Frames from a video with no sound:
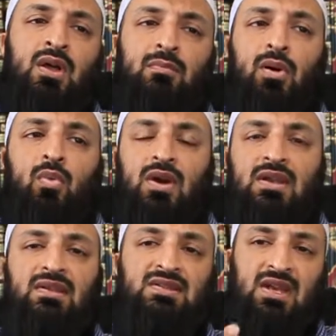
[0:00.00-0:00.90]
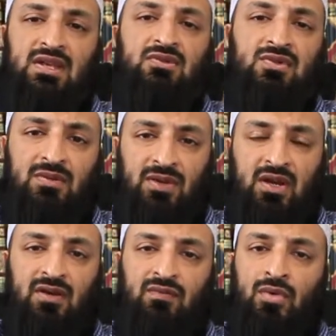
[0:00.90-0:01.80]
But what it is that he's going to be
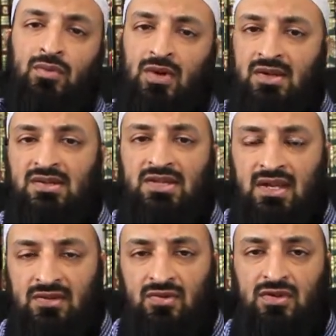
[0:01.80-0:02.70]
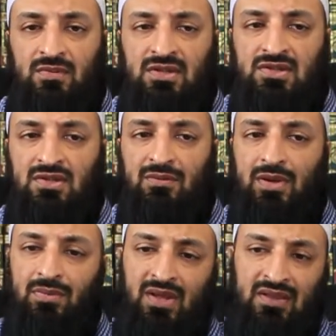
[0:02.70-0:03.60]
caring for, what it is that he's going to be teaching the
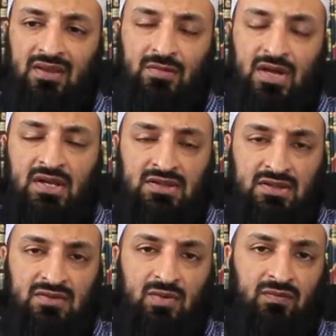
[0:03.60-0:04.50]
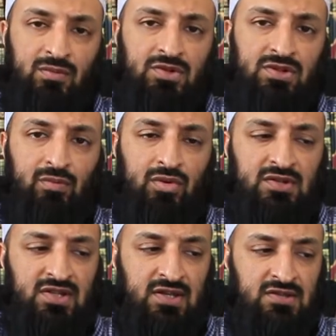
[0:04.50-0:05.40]
people, I think maqasid is one of the most important
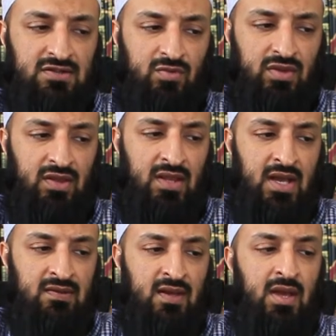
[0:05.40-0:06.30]
sciences within that.